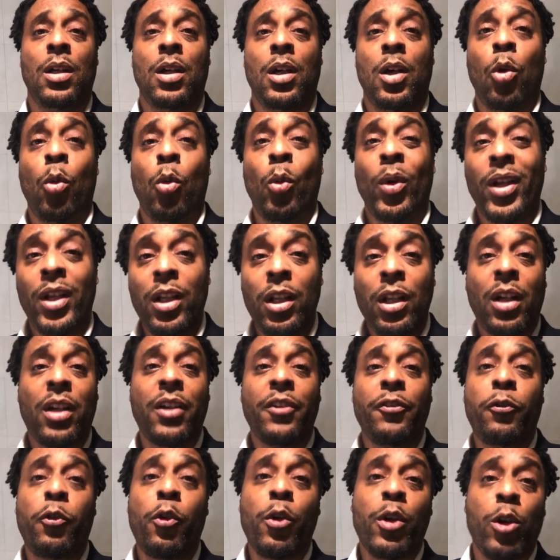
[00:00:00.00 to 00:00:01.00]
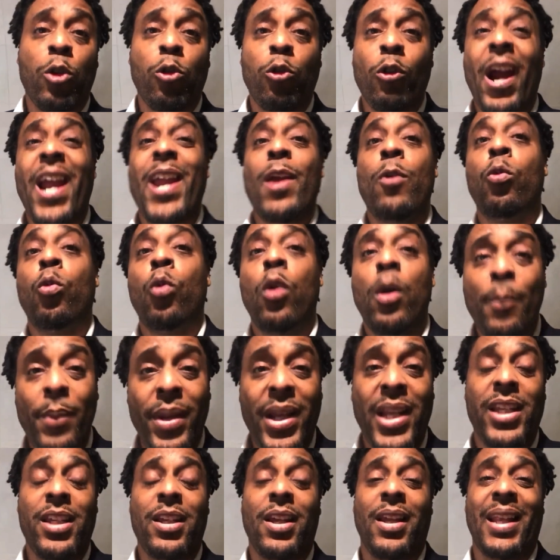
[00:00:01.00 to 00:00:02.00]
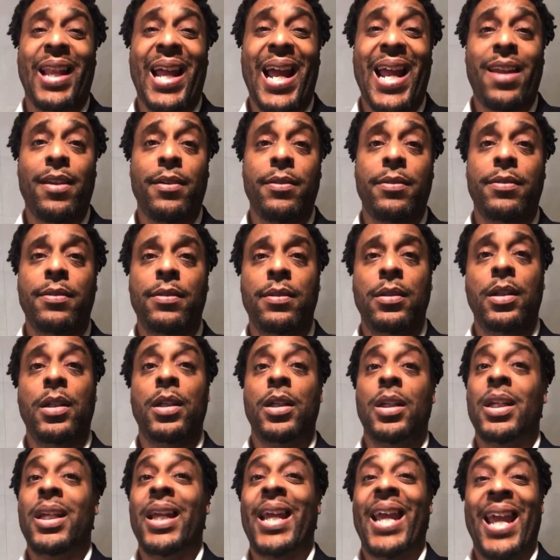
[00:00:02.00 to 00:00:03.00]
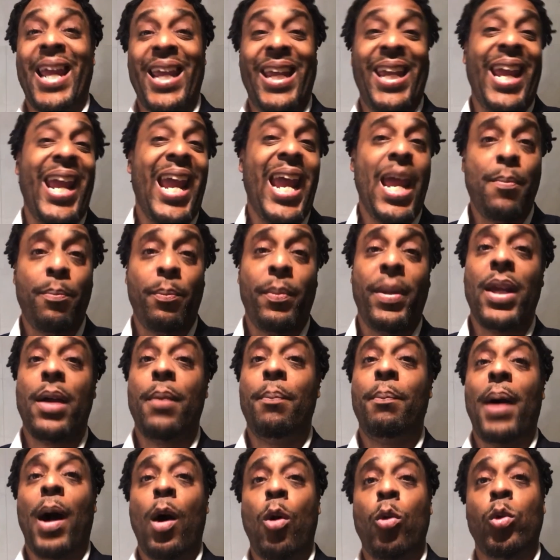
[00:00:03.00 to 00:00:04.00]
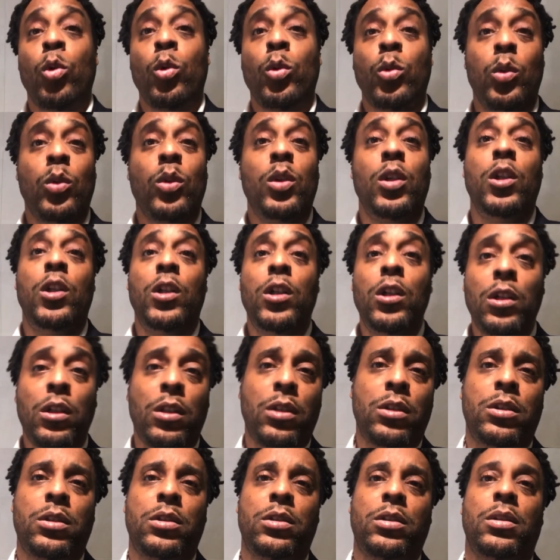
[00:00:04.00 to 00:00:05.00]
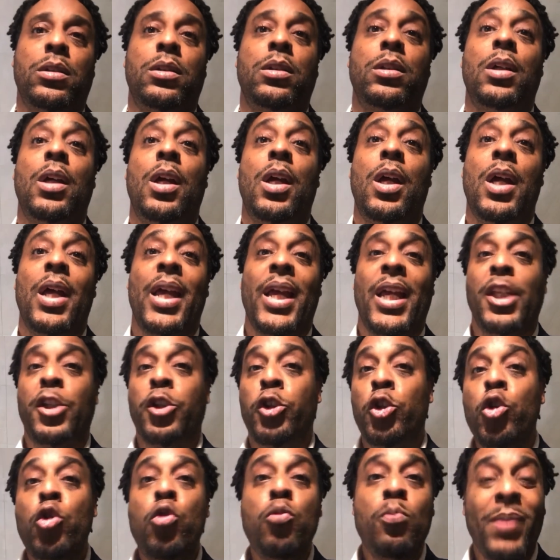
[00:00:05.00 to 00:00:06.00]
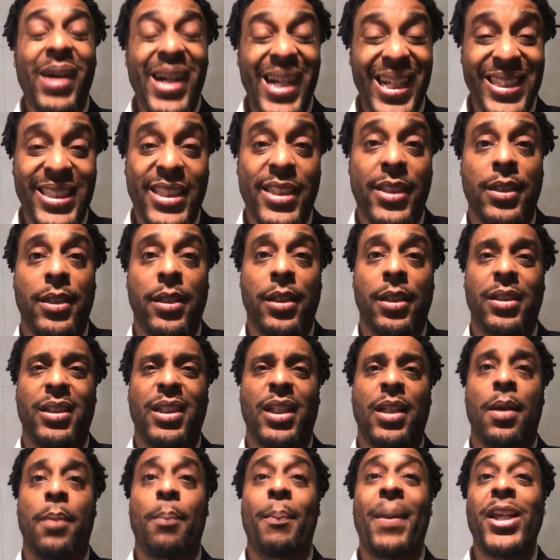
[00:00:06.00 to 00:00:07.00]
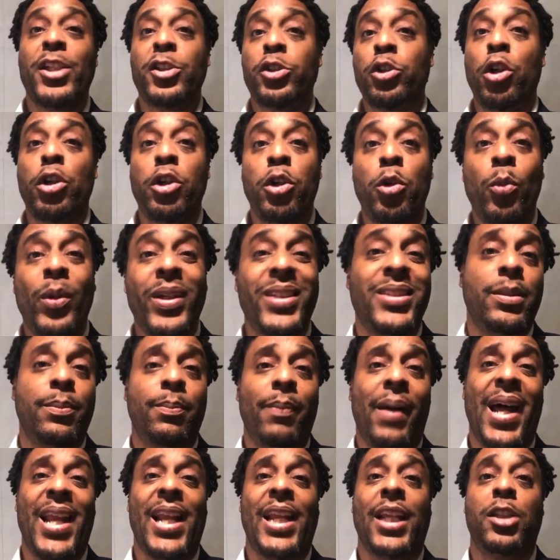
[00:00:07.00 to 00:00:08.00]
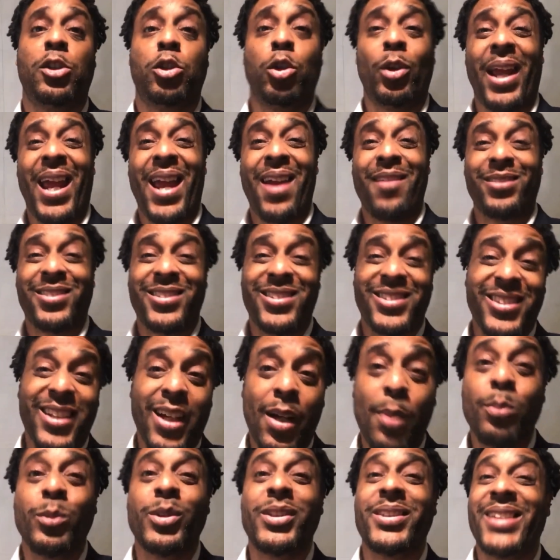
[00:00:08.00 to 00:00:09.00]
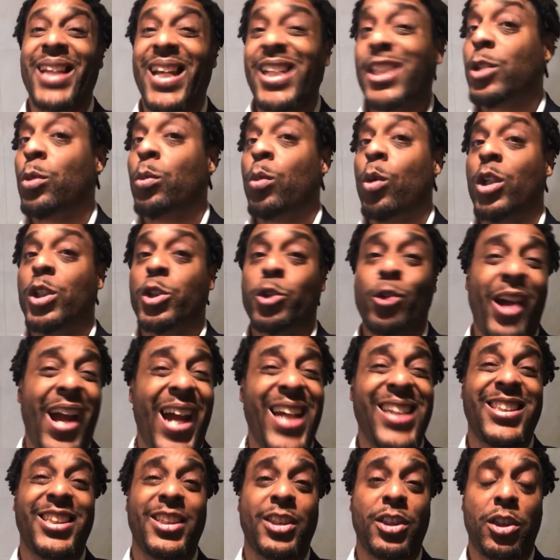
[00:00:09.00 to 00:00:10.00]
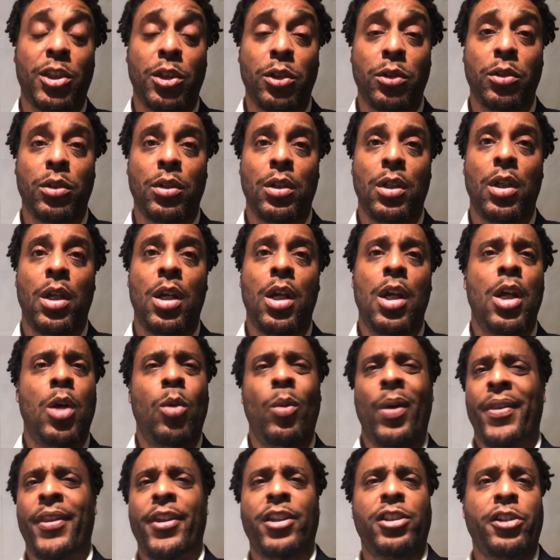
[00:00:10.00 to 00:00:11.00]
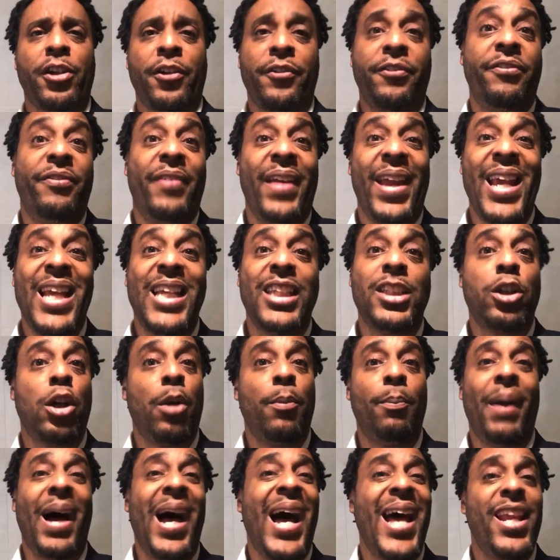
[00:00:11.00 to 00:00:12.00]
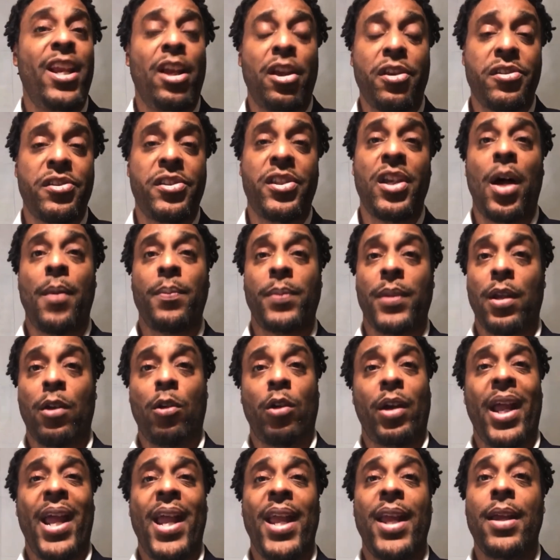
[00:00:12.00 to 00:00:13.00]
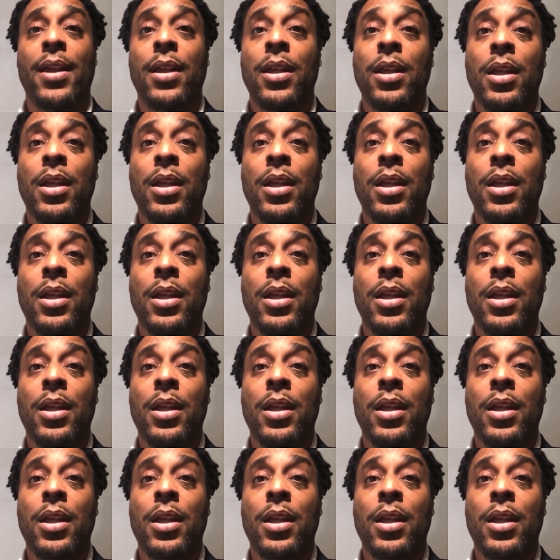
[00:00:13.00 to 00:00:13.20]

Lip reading: When looking for the right woman in your life, it can't be about looks too much. Make sure you're with somebody that you have some sexual attraction to, whether it's her face, her body, or something, okay?